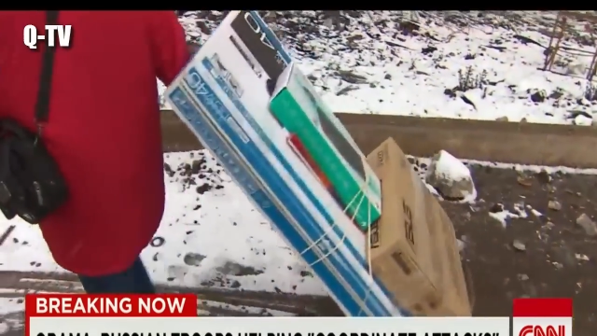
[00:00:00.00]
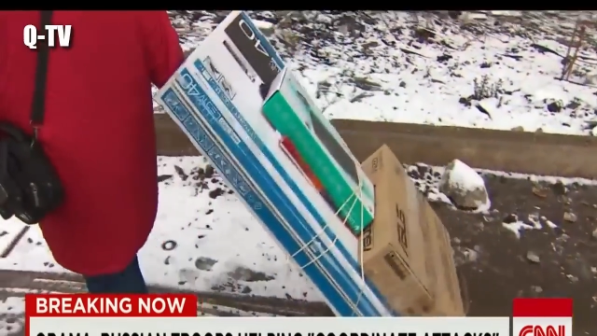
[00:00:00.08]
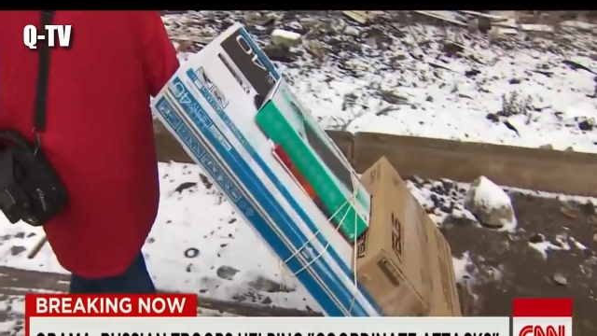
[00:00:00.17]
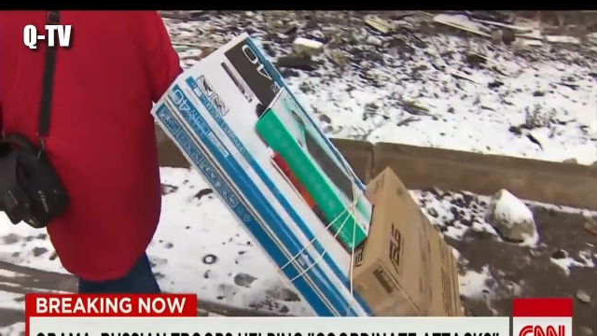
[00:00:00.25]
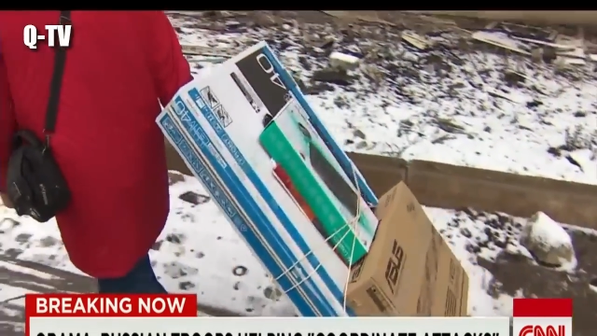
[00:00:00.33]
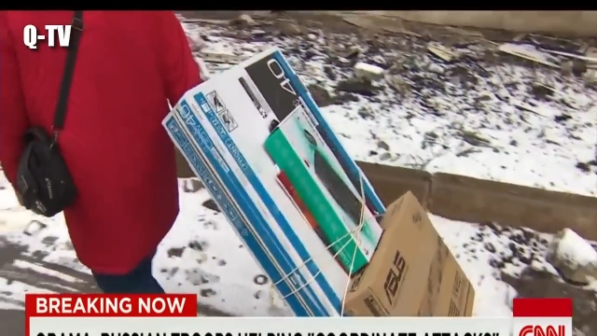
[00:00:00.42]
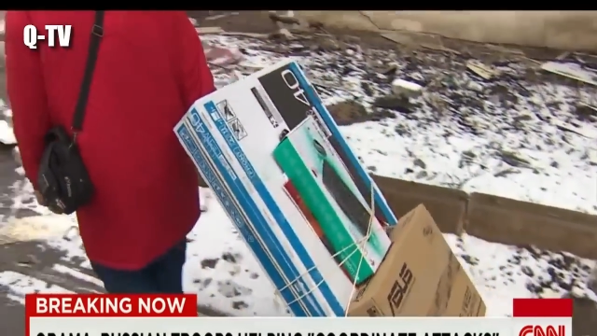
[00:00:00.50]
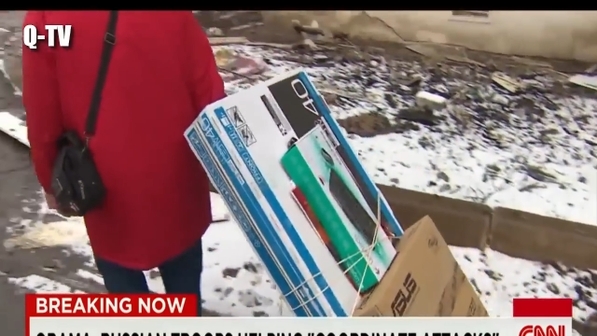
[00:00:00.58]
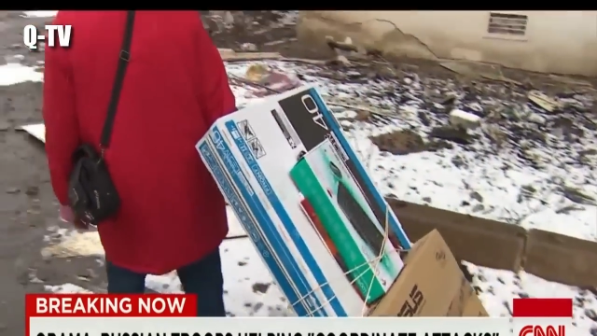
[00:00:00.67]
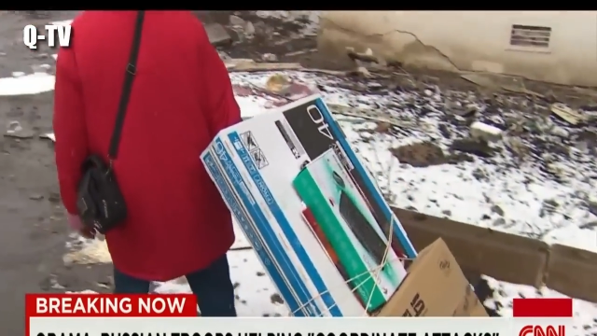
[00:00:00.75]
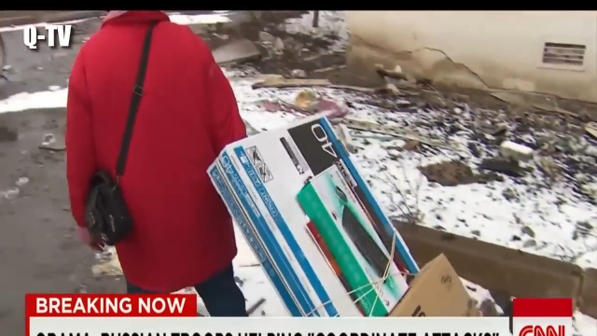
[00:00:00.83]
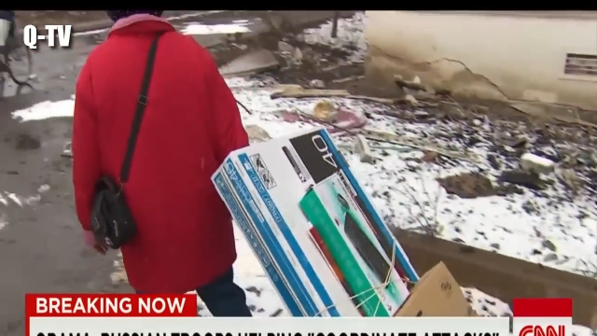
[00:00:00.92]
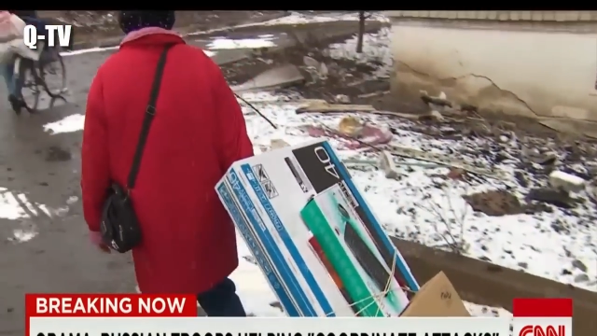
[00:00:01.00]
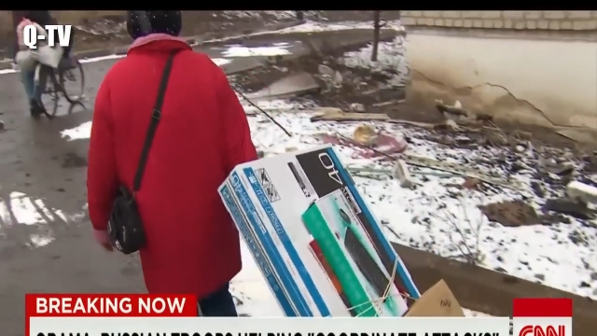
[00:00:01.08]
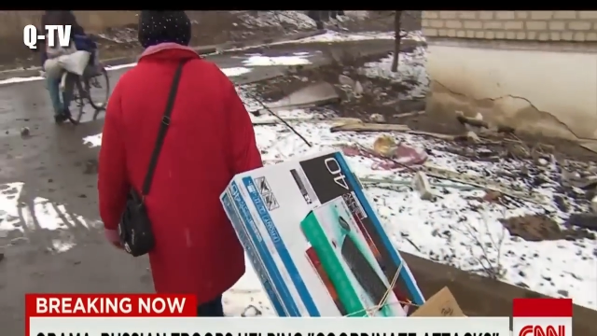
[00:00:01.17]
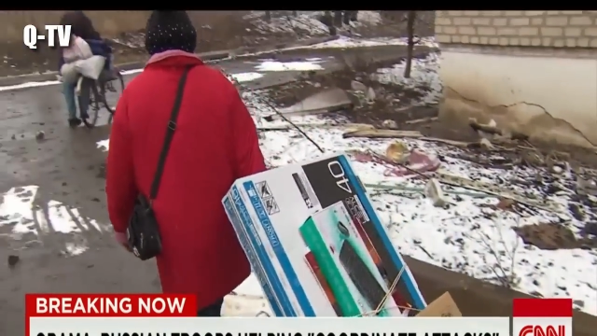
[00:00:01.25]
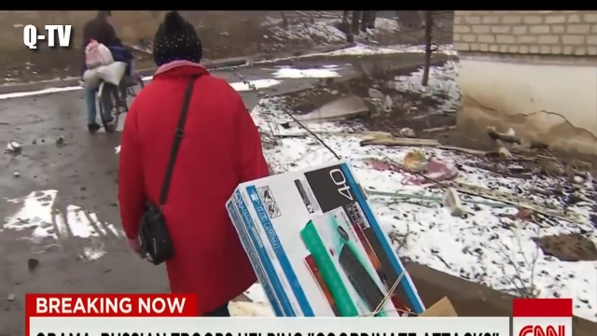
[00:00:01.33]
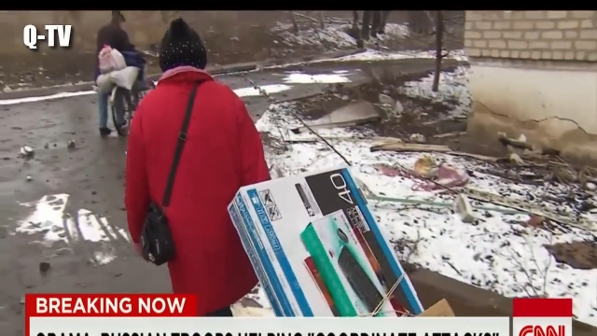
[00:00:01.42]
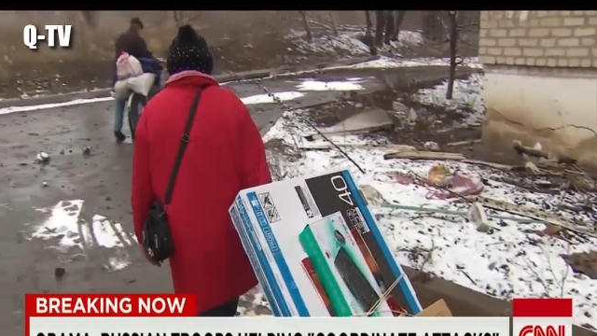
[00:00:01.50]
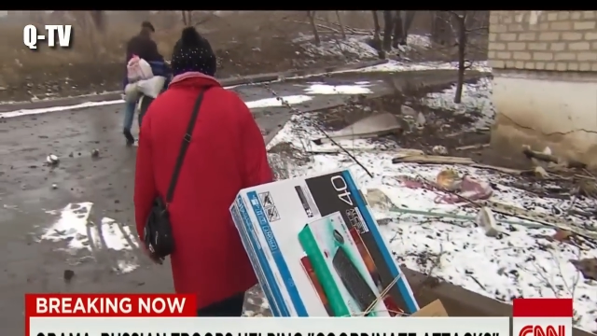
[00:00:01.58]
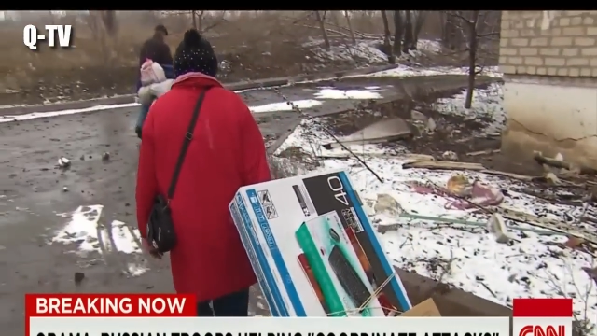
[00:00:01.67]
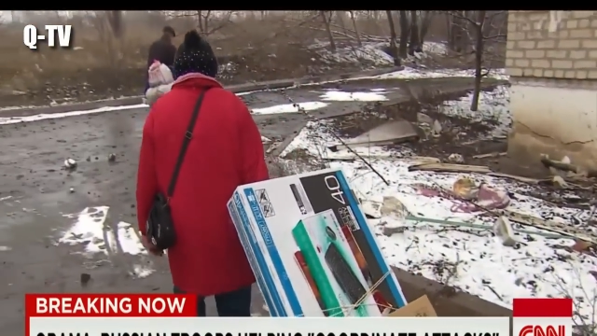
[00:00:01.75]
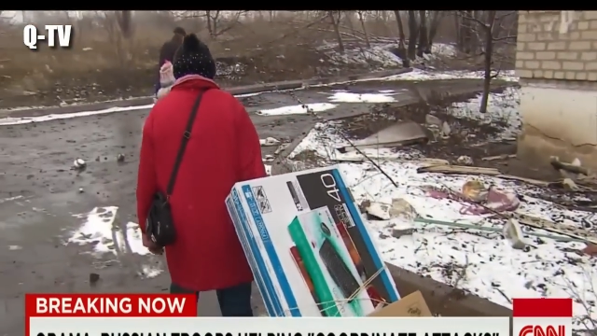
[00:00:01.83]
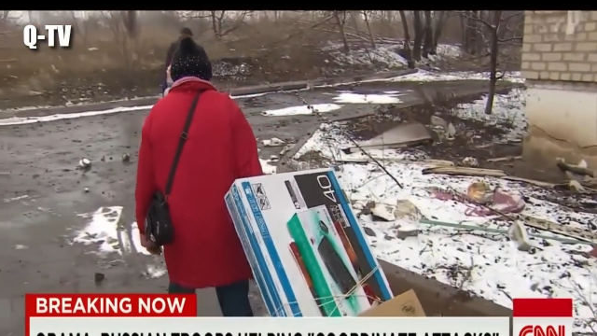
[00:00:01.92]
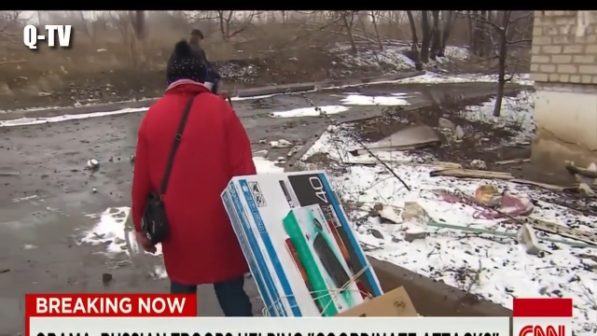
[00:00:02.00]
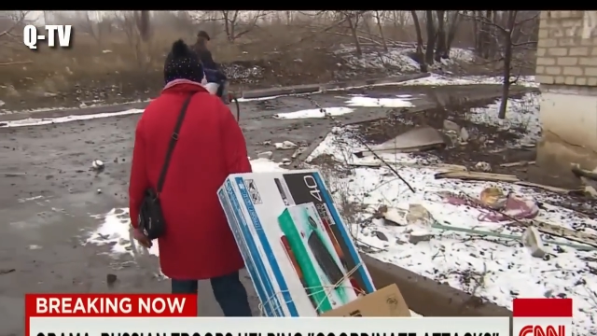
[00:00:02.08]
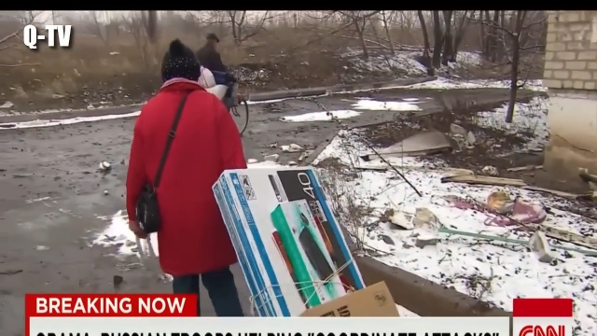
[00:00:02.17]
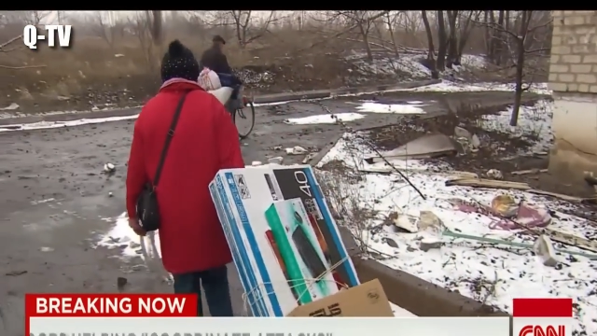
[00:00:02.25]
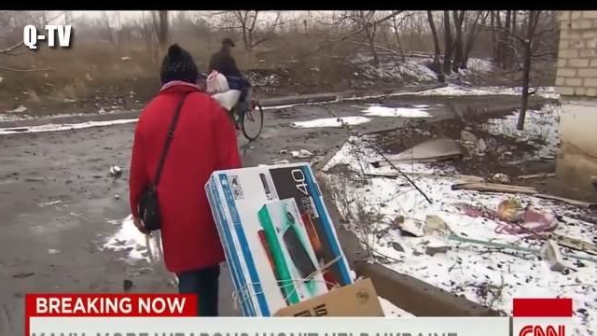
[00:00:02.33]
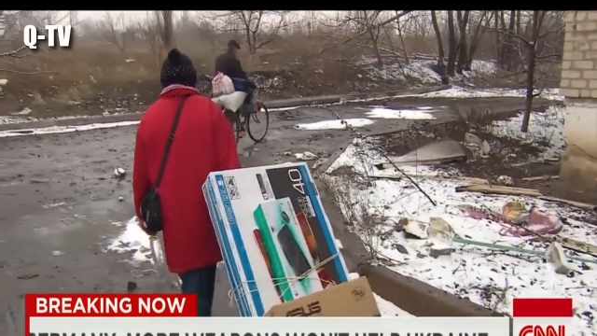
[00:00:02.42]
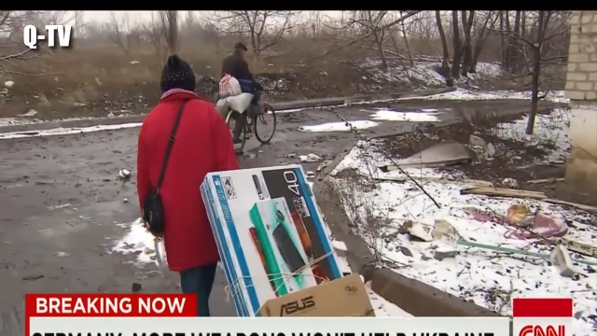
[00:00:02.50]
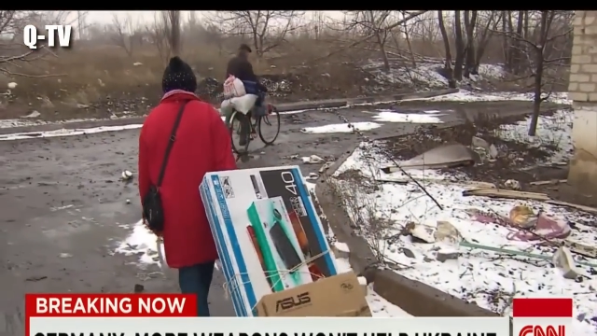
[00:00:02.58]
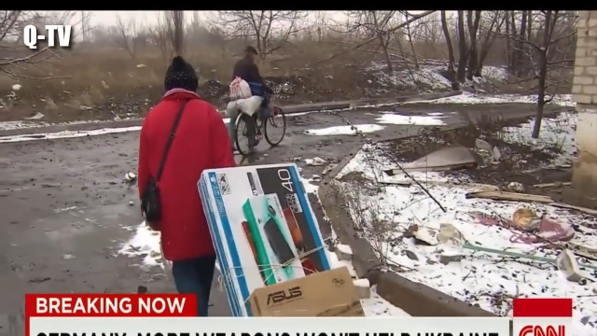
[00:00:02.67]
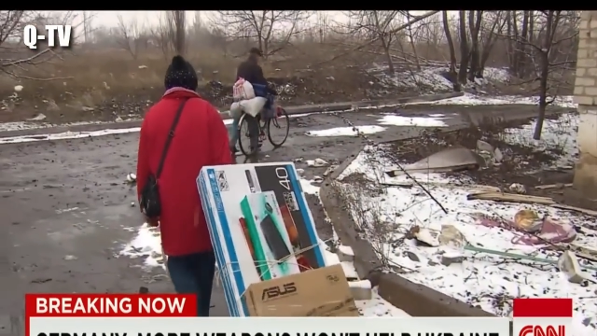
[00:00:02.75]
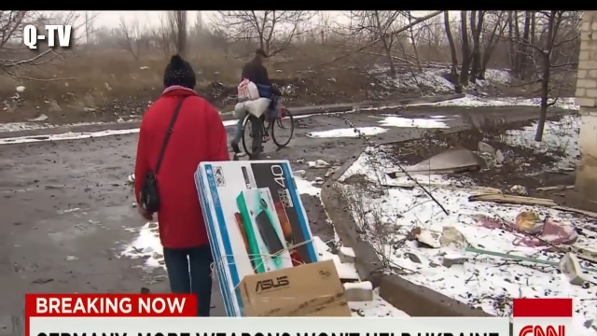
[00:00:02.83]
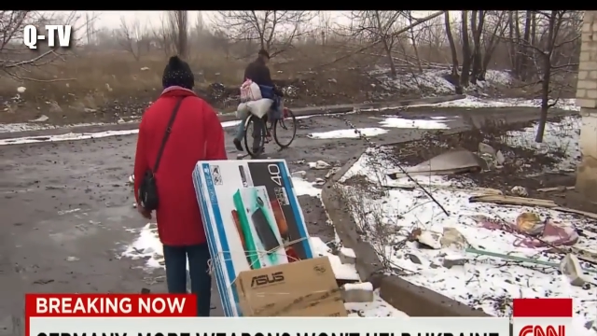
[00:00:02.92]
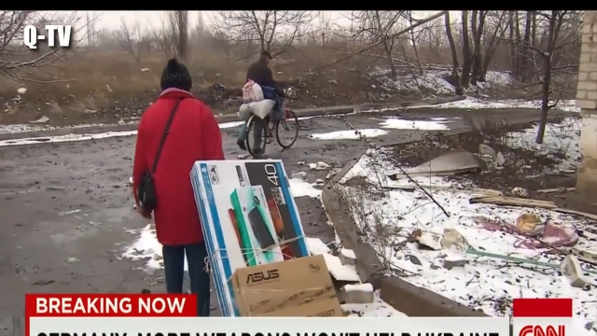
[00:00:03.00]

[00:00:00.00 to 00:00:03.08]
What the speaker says: Nobody's mouth can be seen.